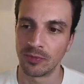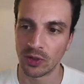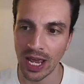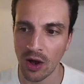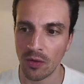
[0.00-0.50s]
So
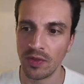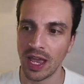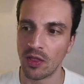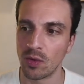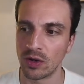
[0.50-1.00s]
now the
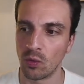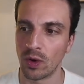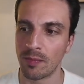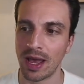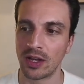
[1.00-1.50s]
other one, what
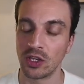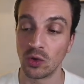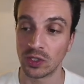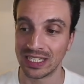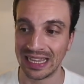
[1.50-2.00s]
about
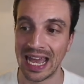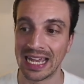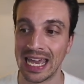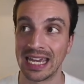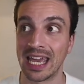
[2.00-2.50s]
your
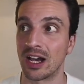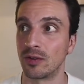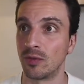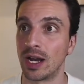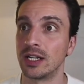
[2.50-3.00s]
Slack account,
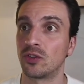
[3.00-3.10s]
right?